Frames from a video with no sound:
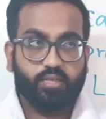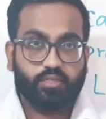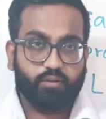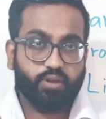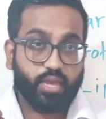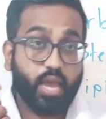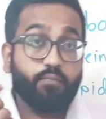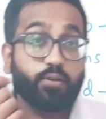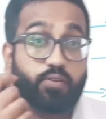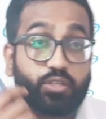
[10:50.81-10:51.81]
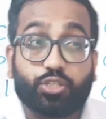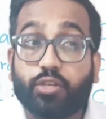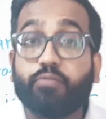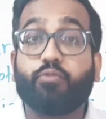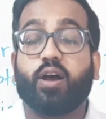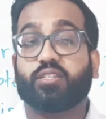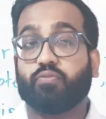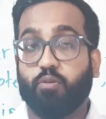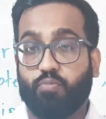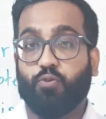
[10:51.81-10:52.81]
Children, I have a question to ask
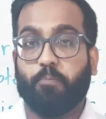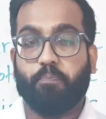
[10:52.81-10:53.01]
from you.